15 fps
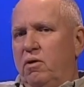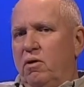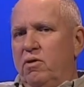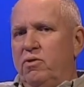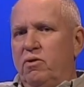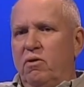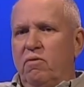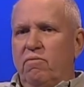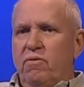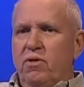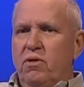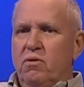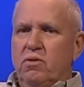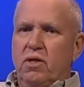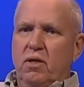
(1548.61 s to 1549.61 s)
Courier Journal
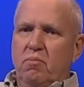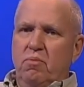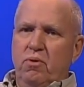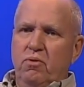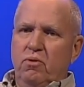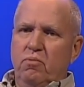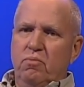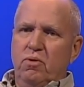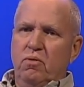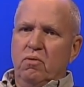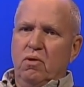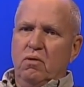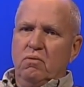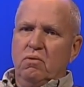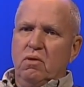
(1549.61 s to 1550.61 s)
for years had a Paducah
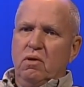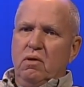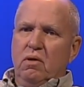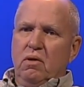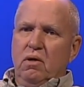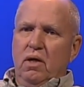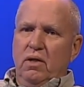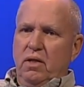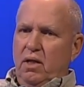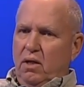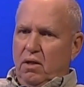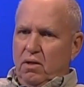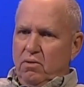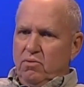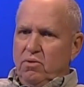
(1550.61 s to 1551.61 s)
Bureau, yeah. and
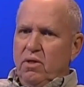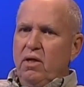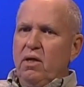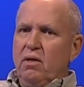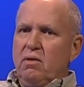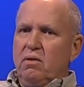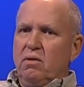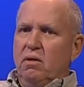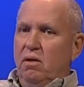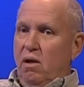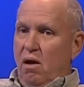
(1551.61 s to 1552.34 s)
they yes. closed it yeah.